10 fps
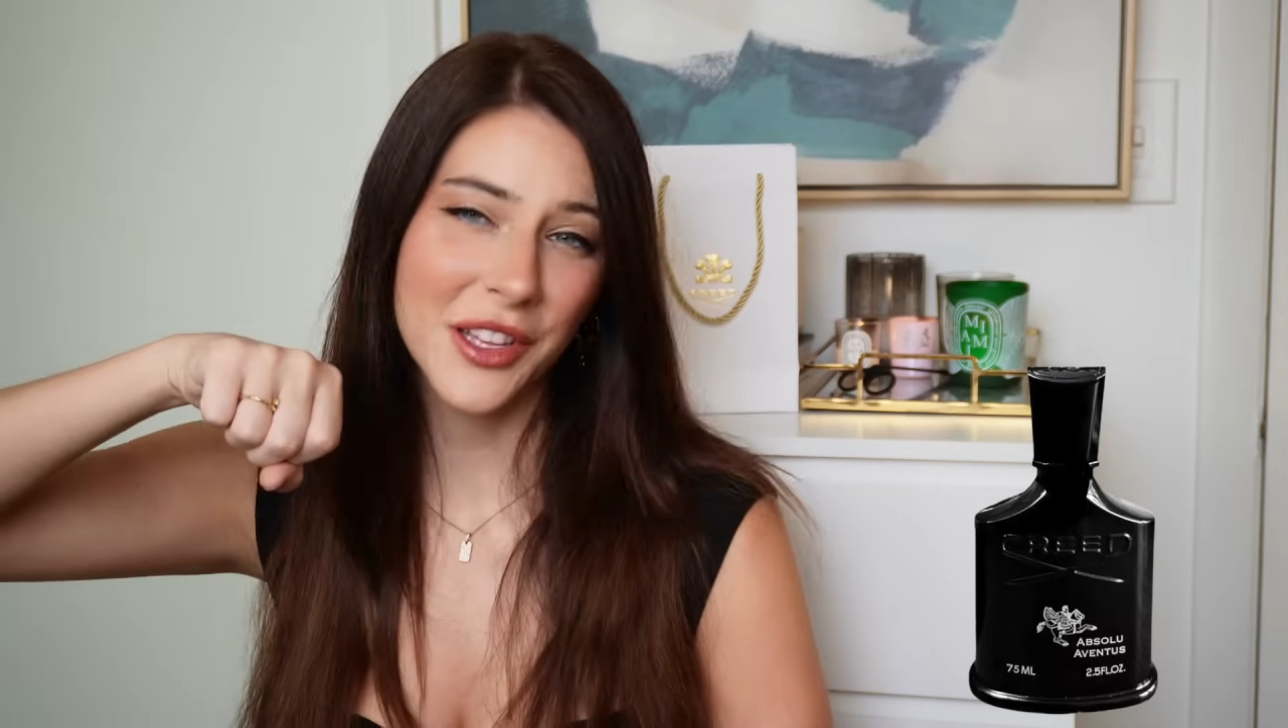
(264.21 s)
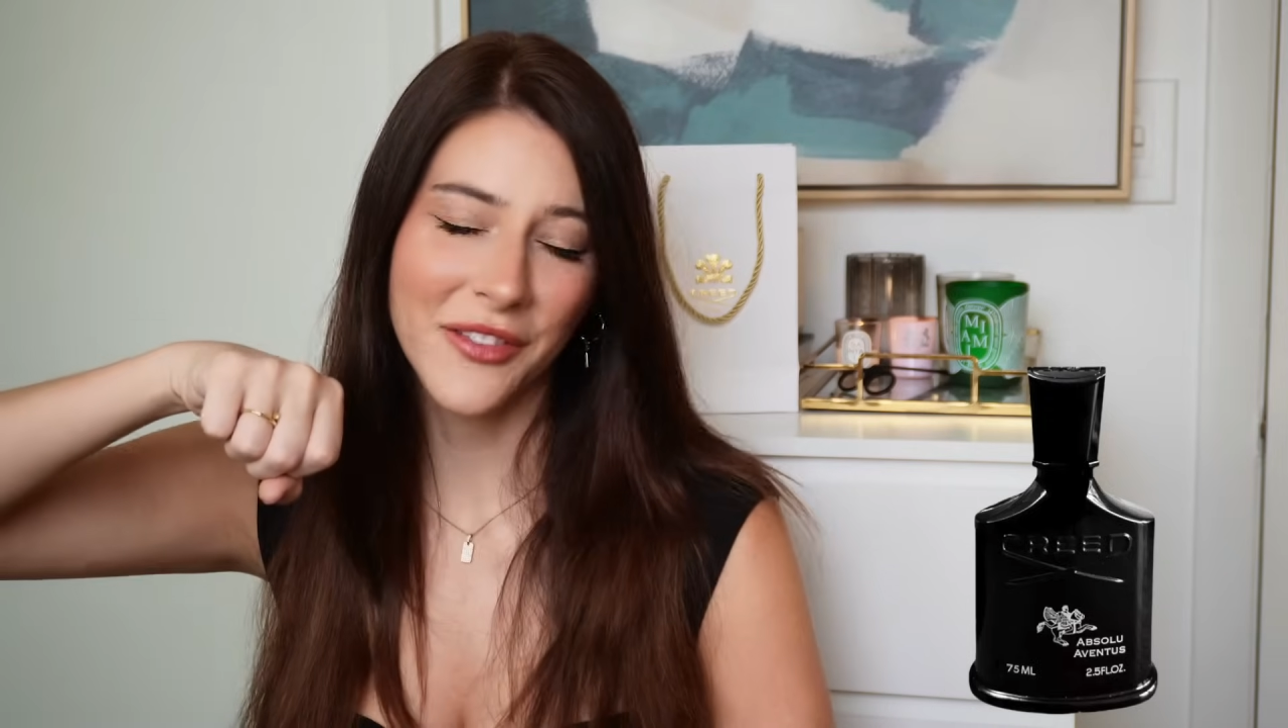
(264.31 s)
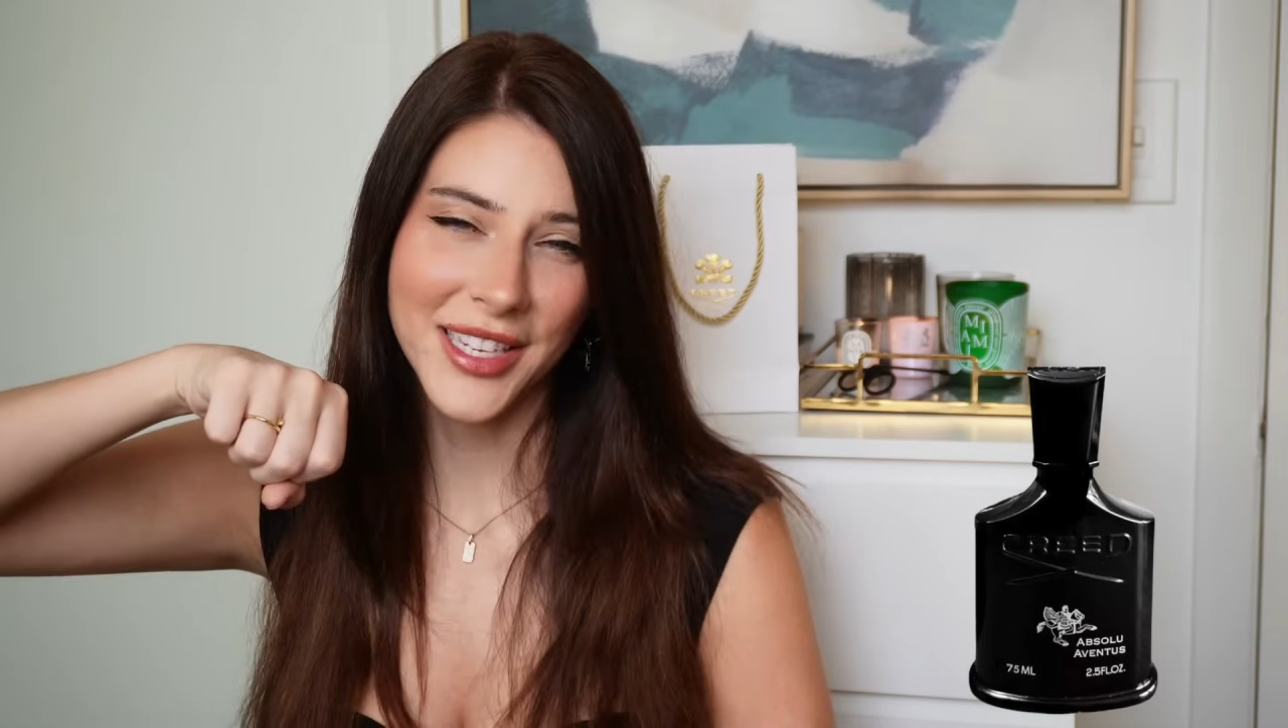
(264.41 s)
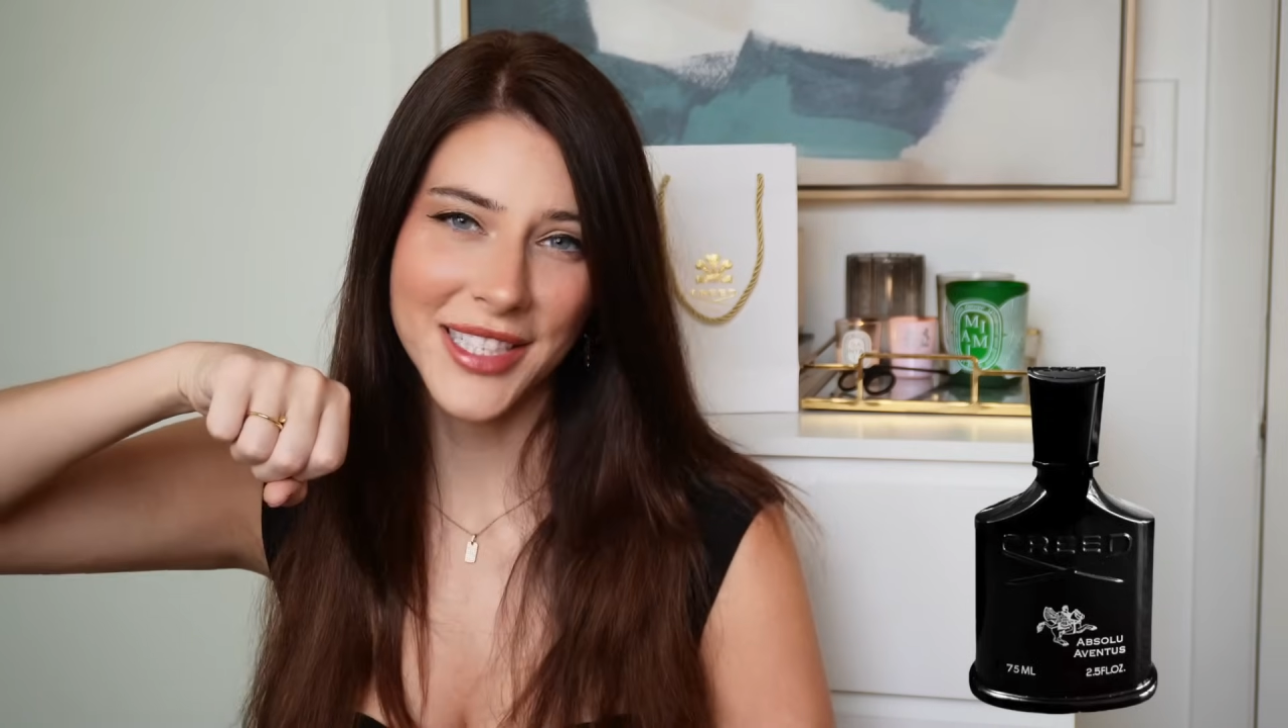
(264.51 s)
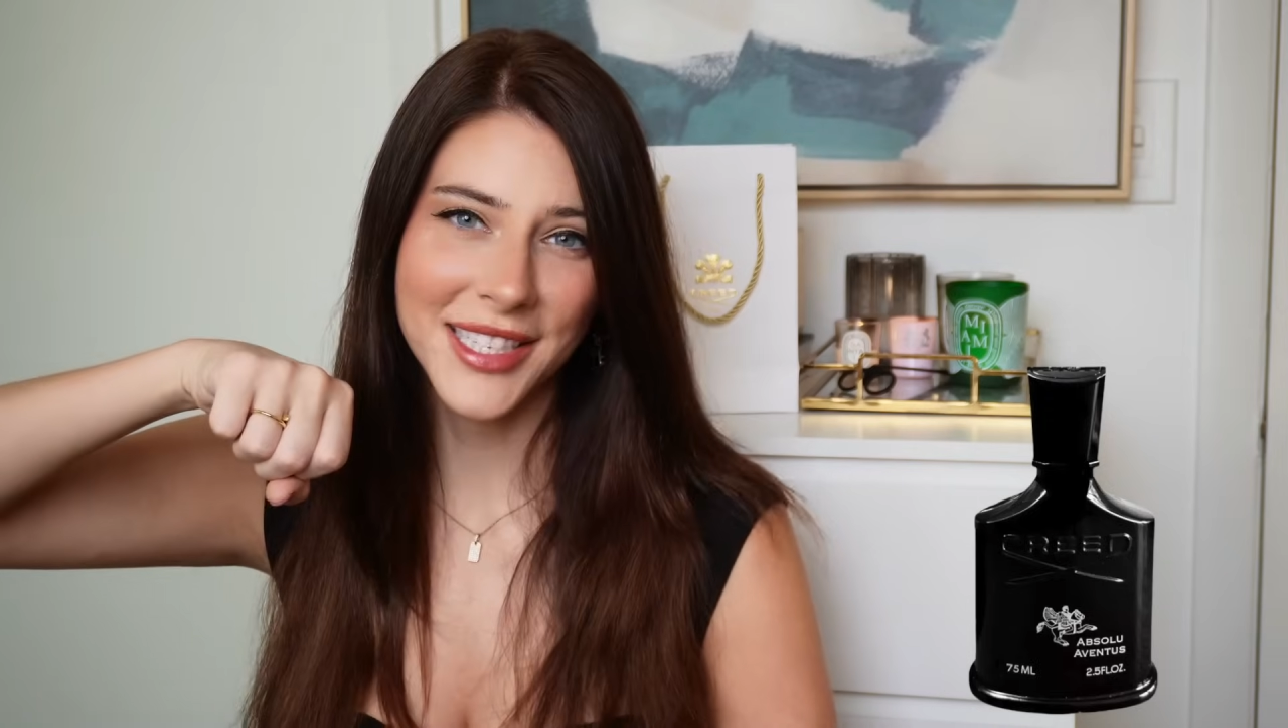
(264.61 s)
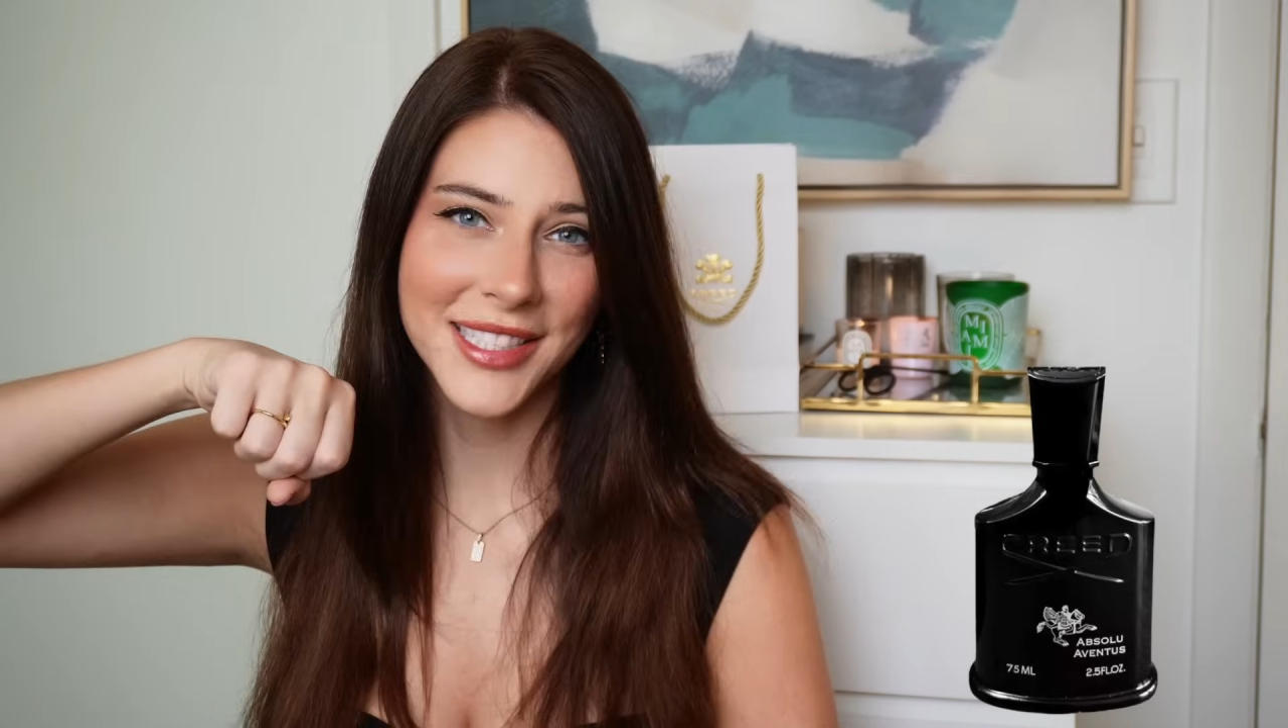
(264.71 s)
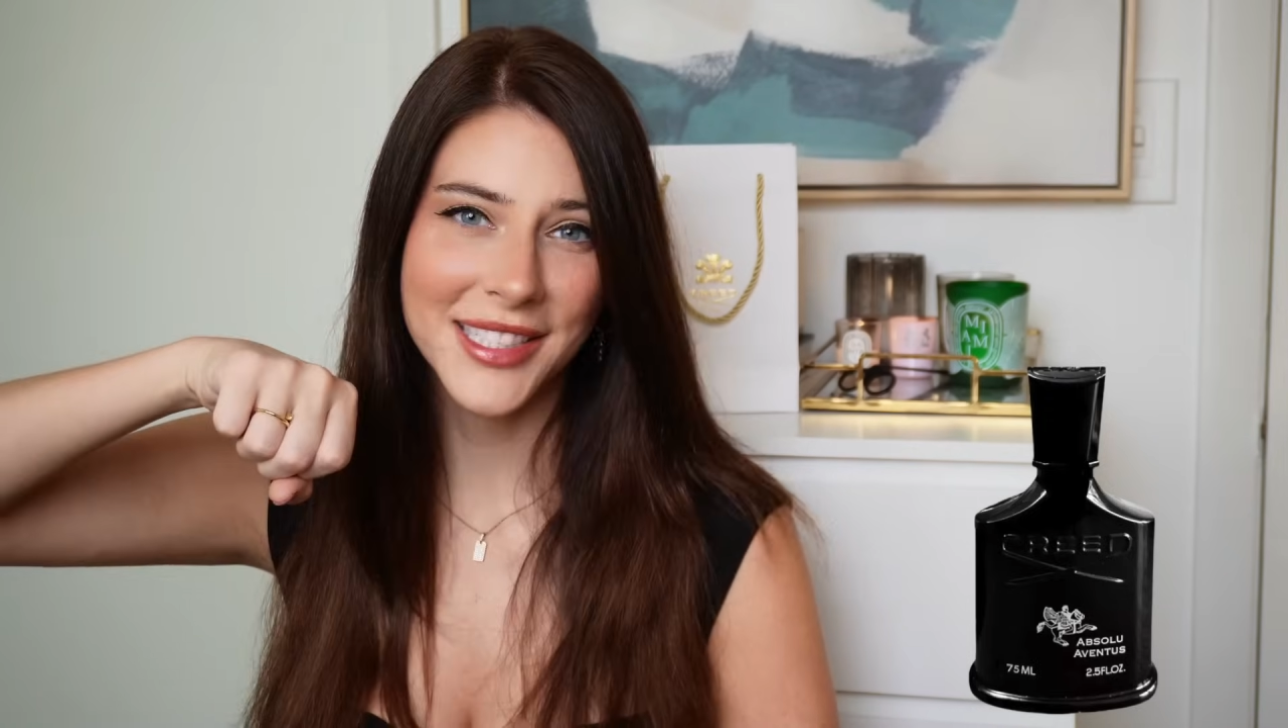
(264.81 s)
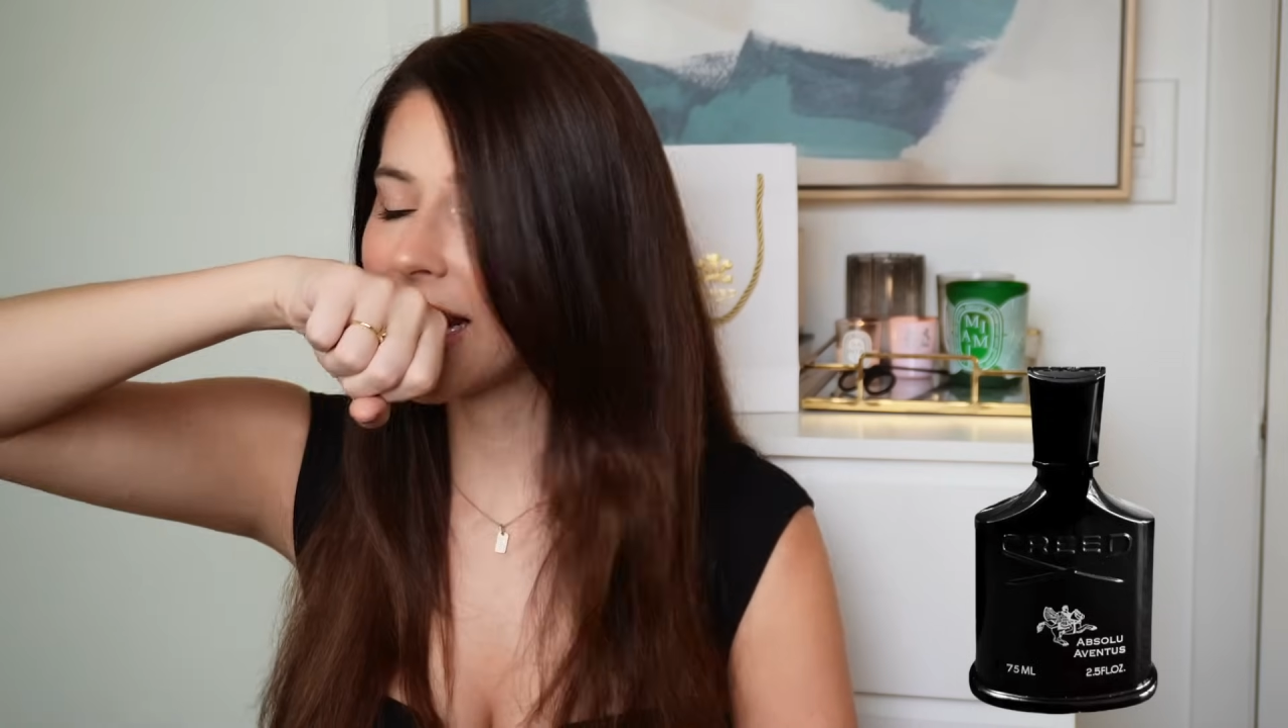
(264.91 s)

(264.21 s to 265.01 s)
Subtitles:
AVENTUS.